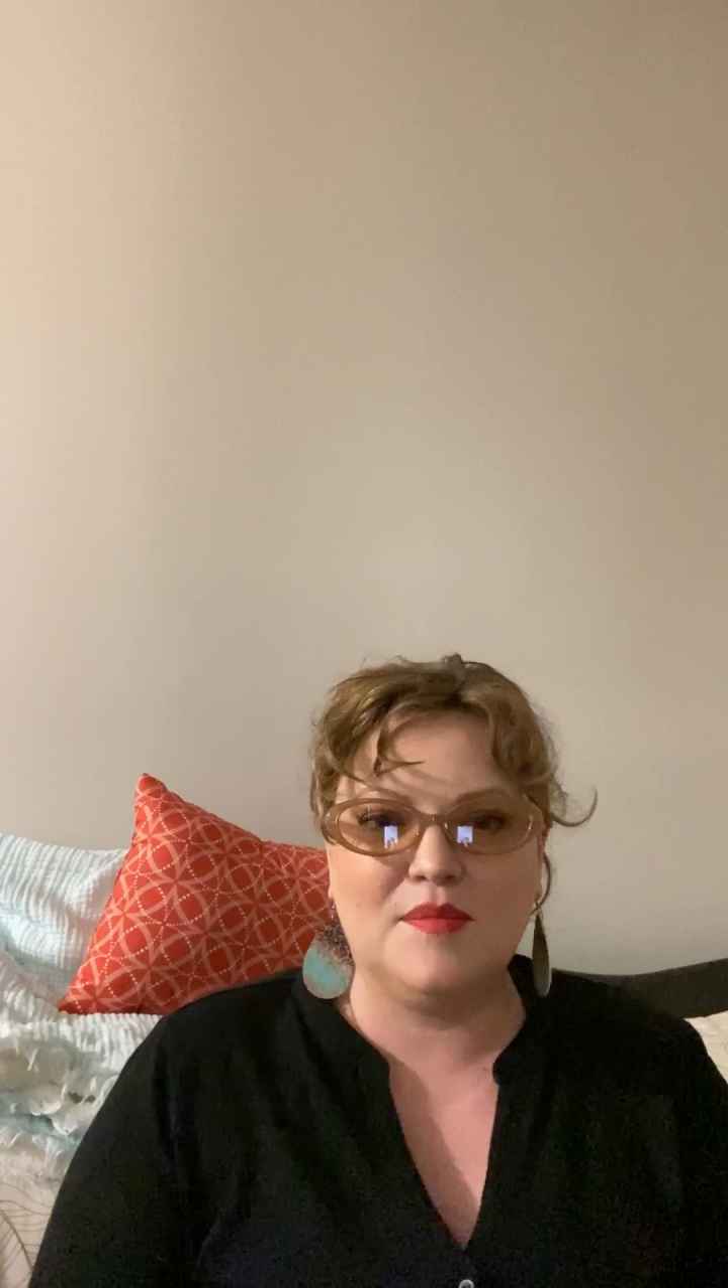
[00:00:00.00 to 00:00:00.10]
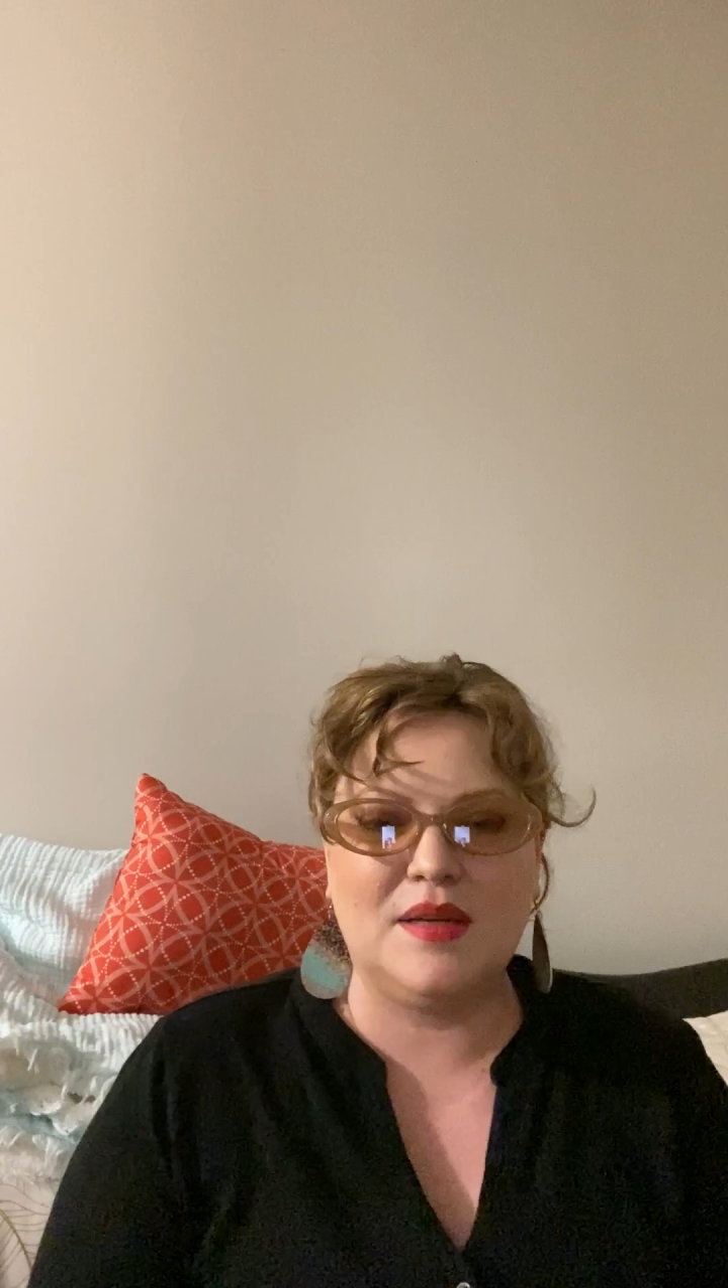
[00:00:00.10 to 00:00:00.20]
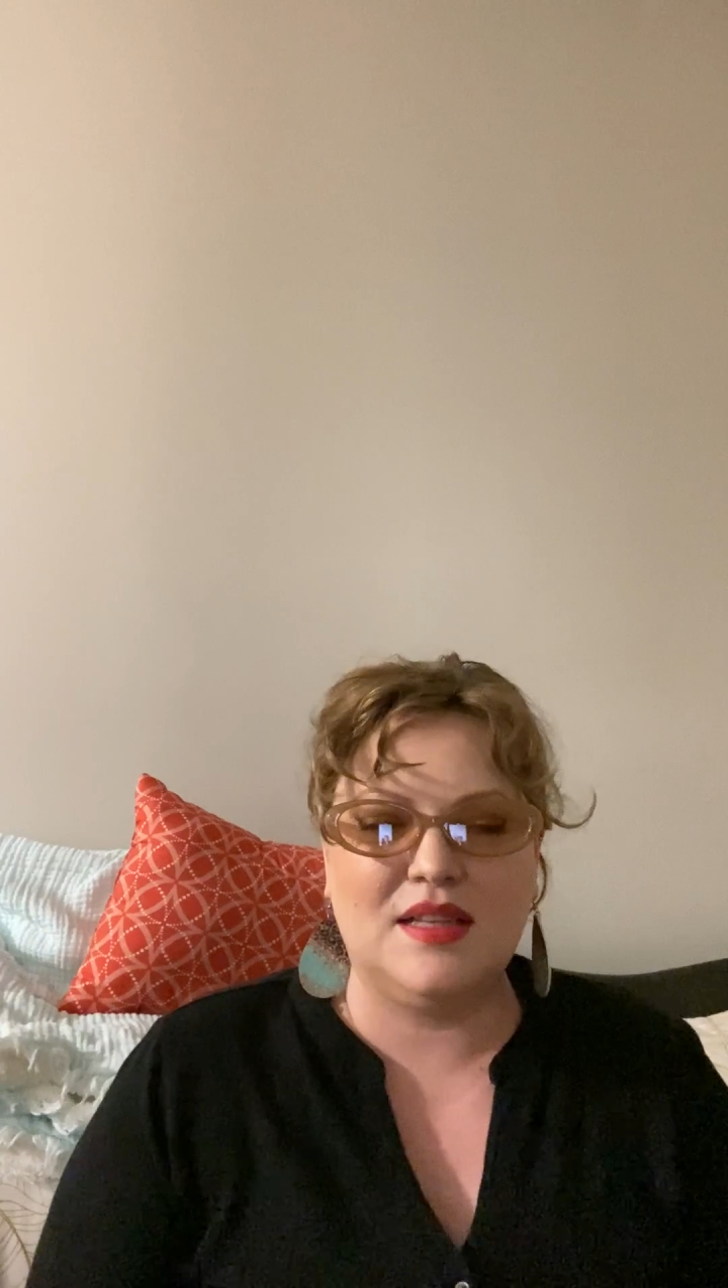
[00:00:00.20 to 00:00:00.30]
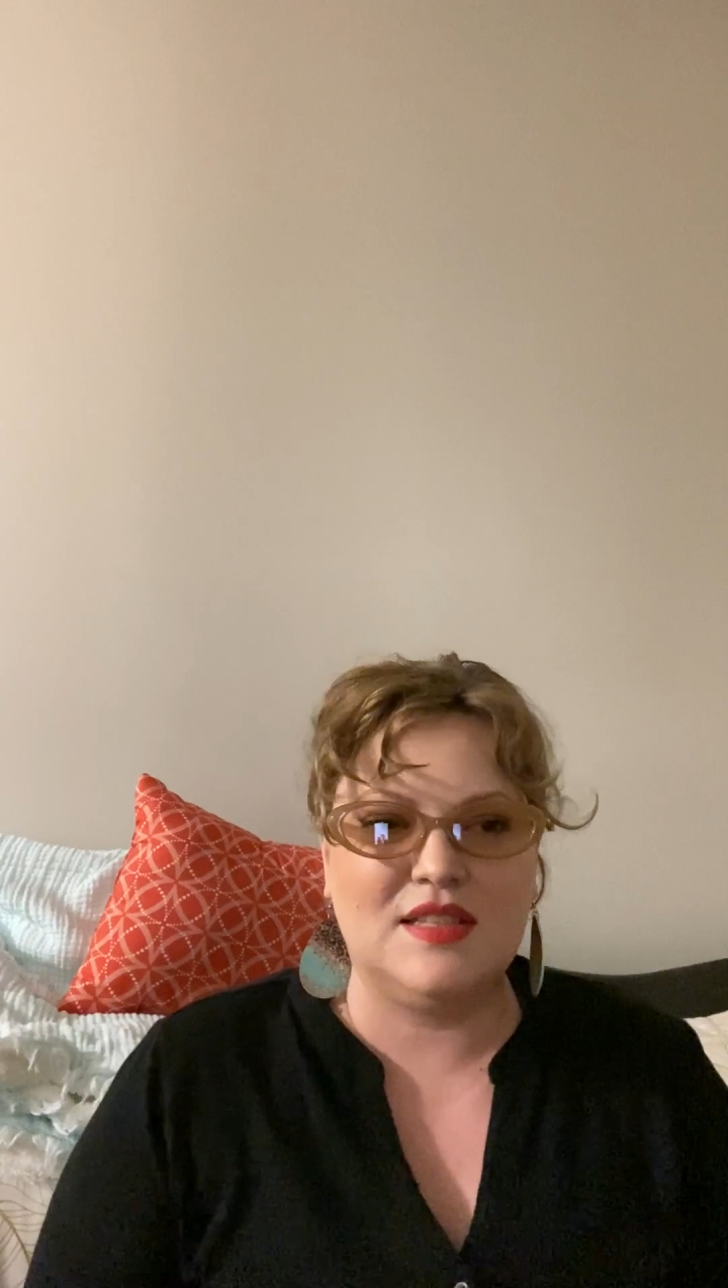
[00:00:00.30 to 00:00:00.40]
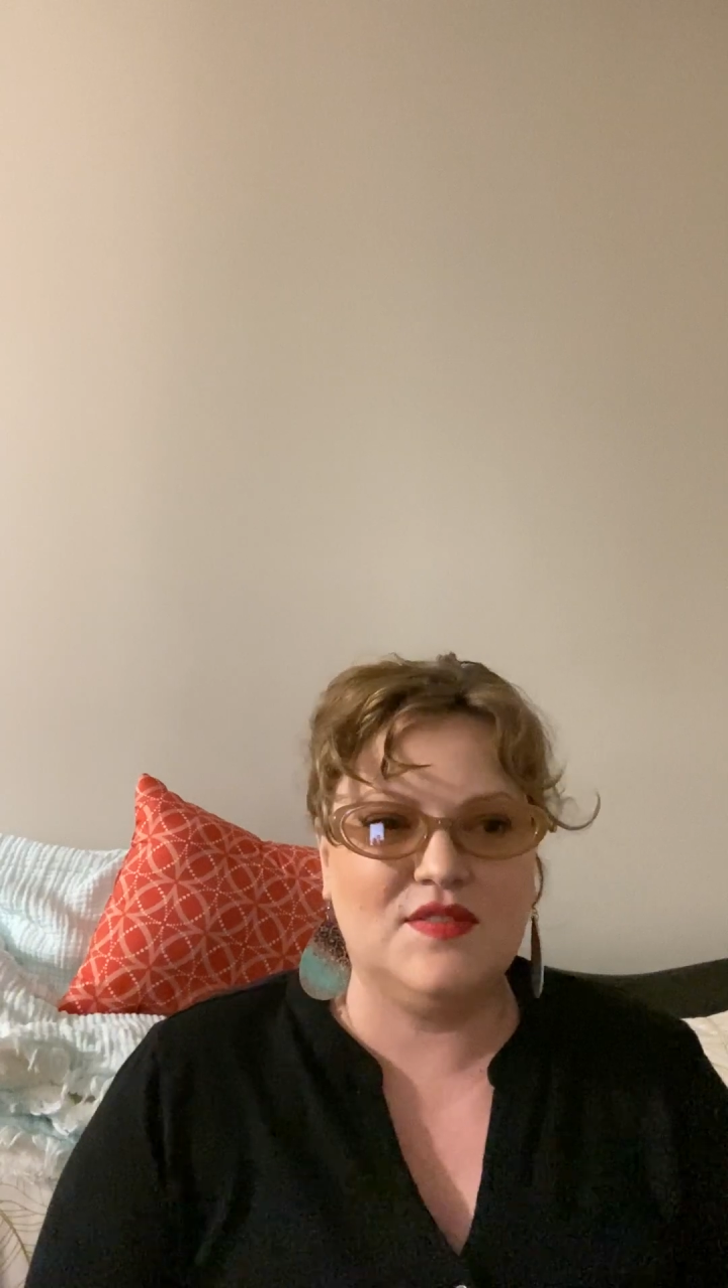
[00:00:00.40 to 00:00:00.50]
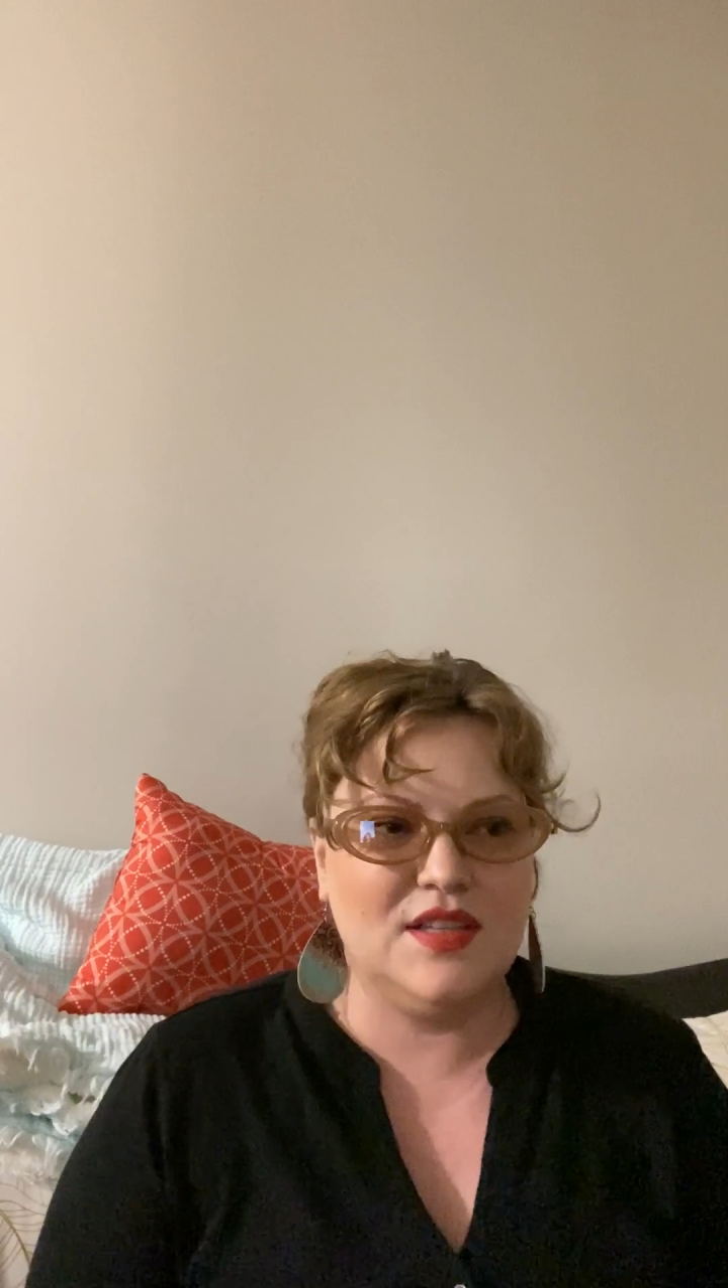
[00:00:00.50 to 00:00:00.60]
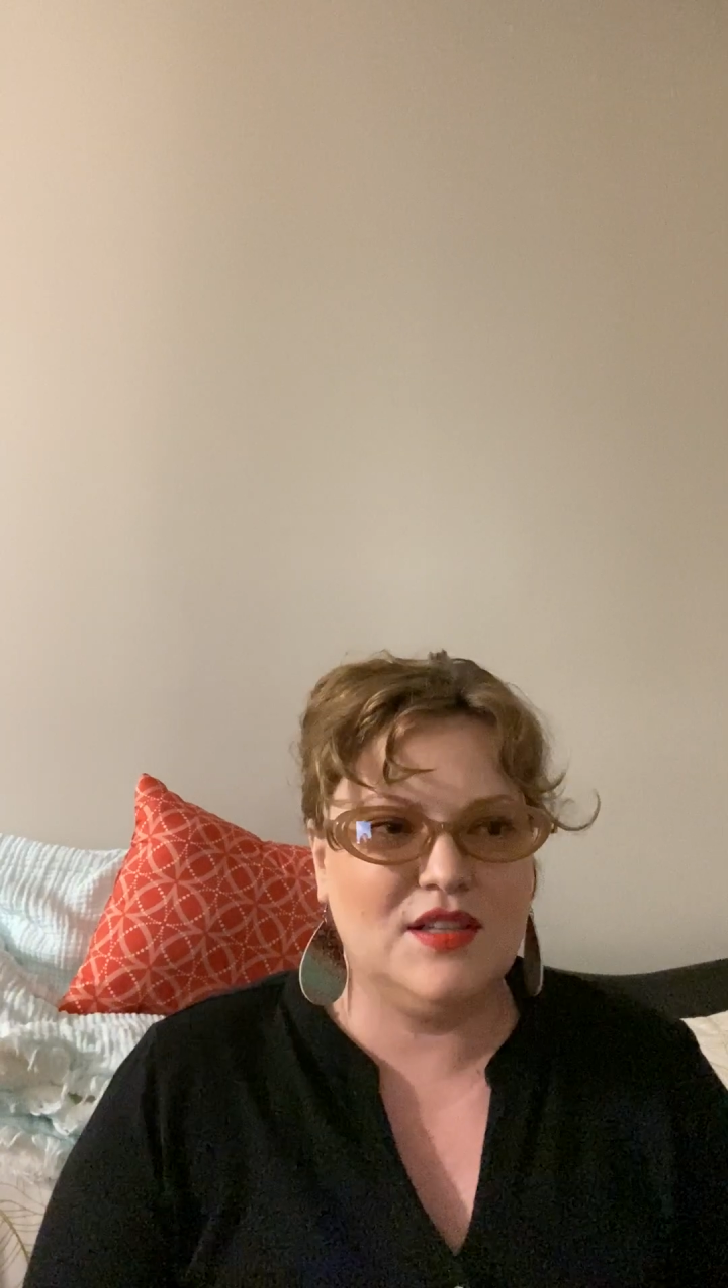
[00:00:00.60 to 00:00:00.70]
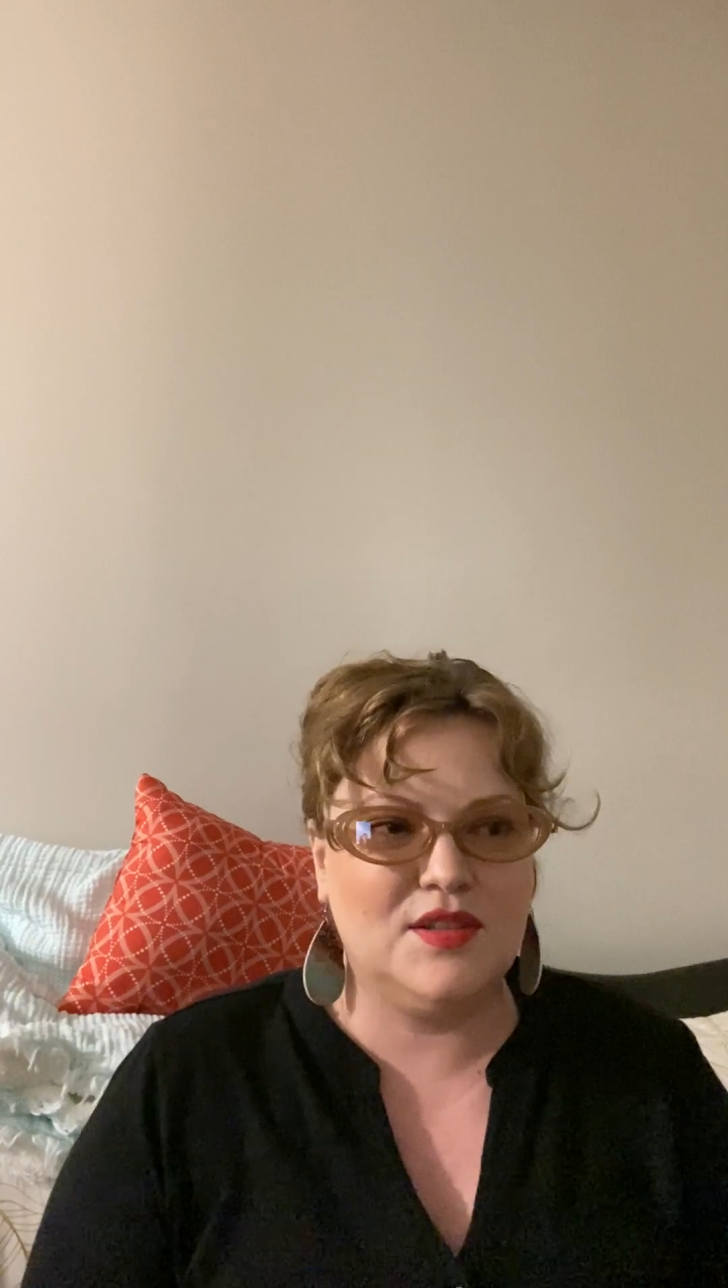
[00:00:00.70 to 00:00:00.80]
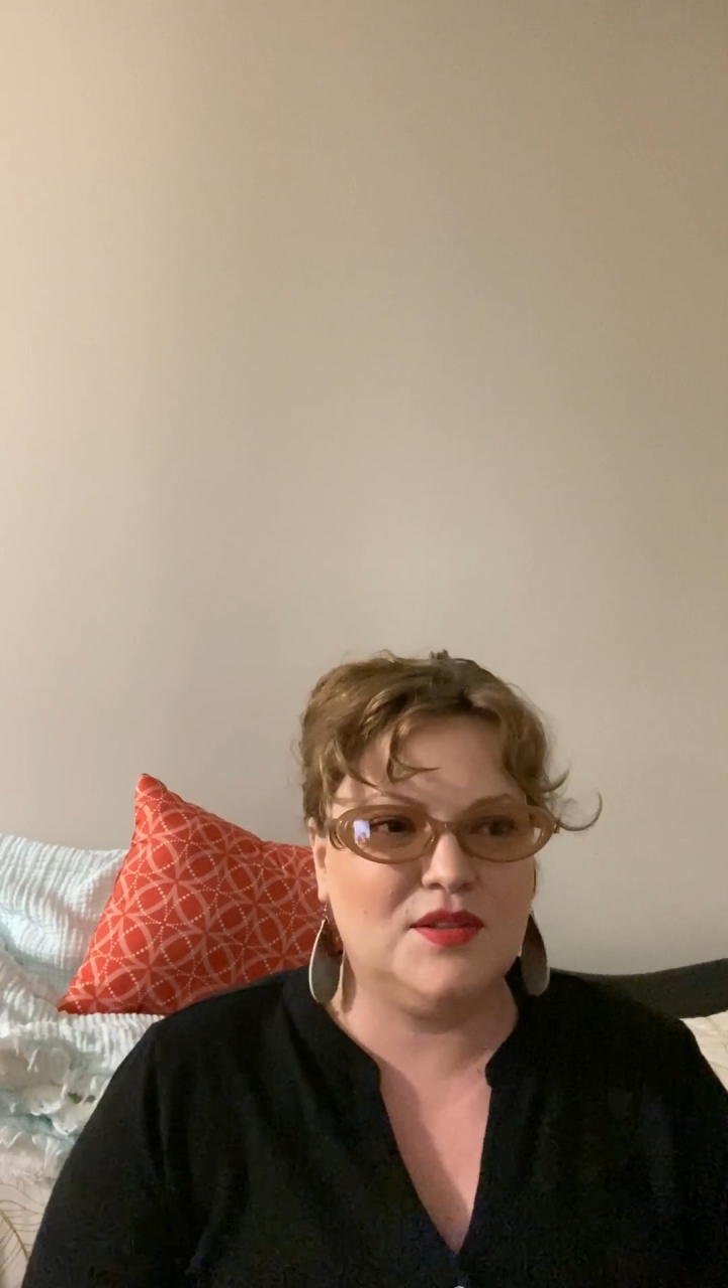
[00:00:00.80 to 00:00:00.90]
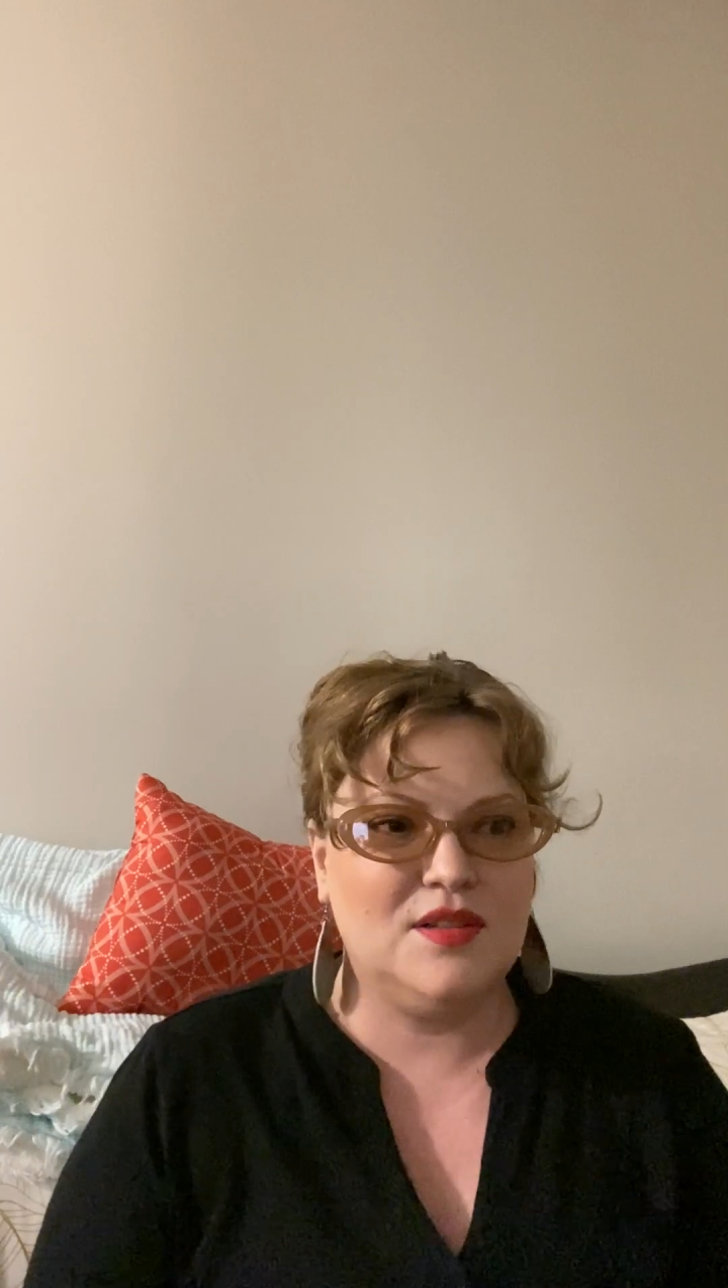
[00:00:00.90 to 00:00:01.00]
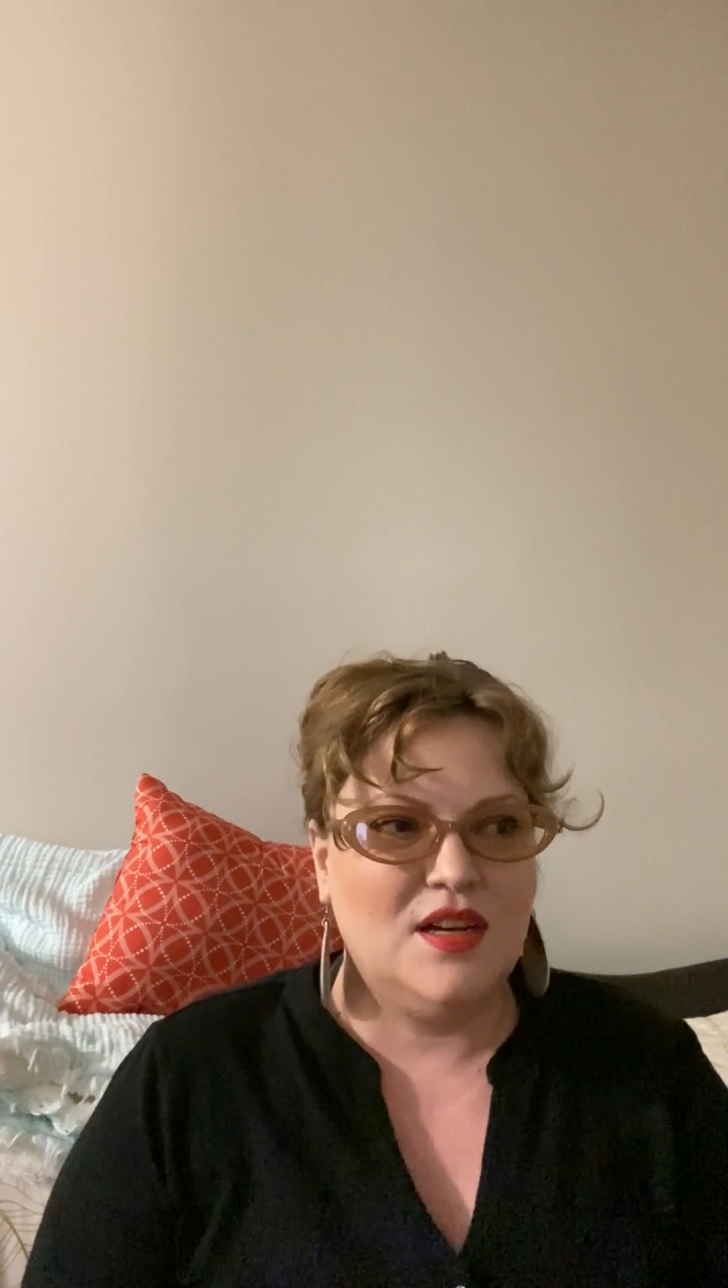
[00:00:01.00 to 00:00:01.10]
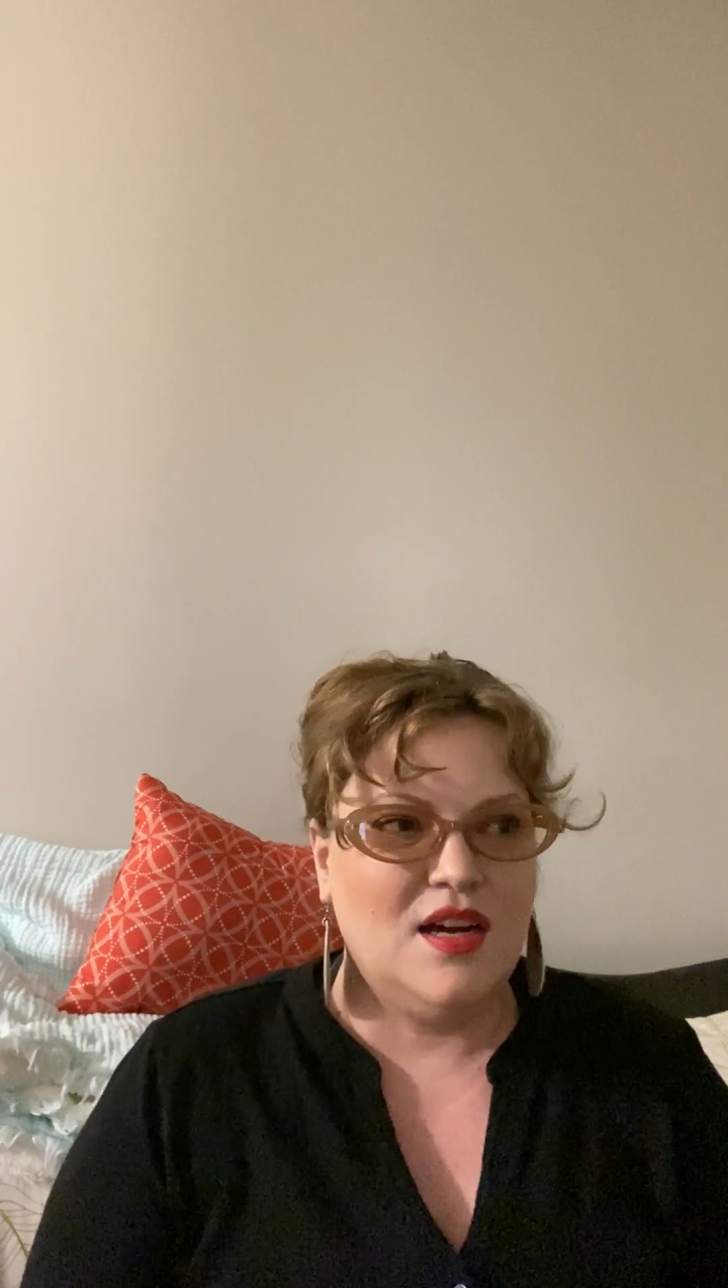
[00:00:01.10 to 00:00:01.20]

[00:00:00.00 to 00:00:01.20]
my last video,